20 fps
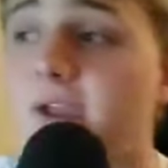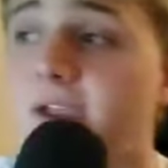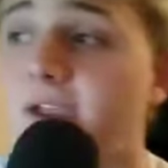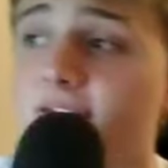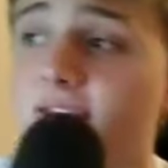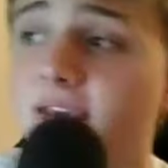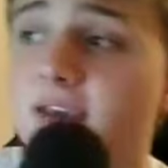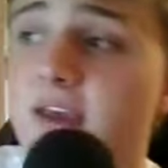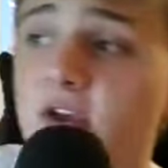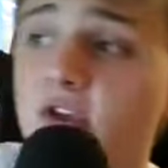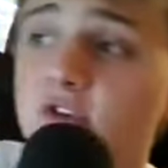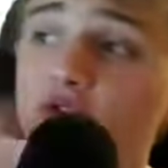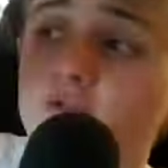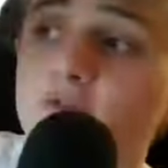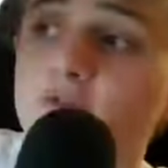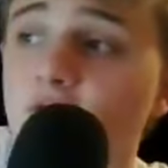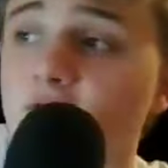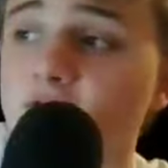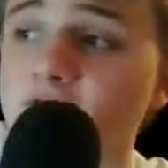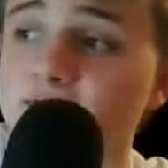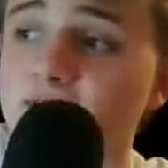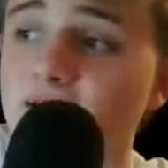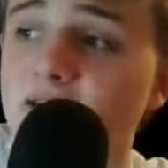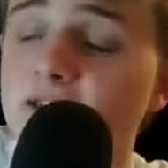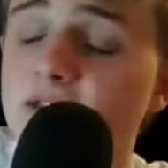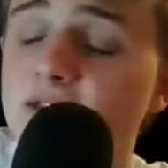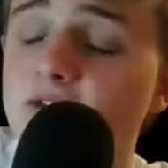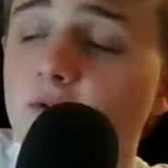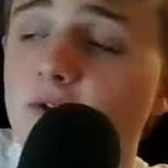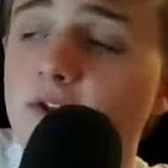ranked: Utah
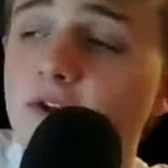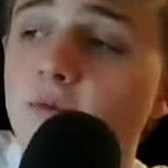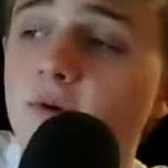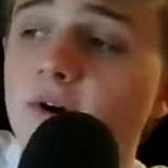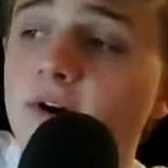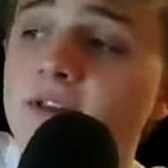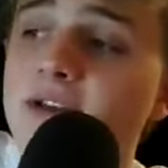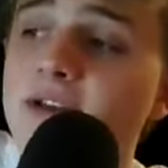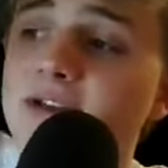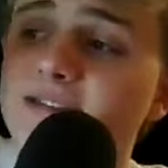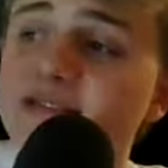State in twenty one,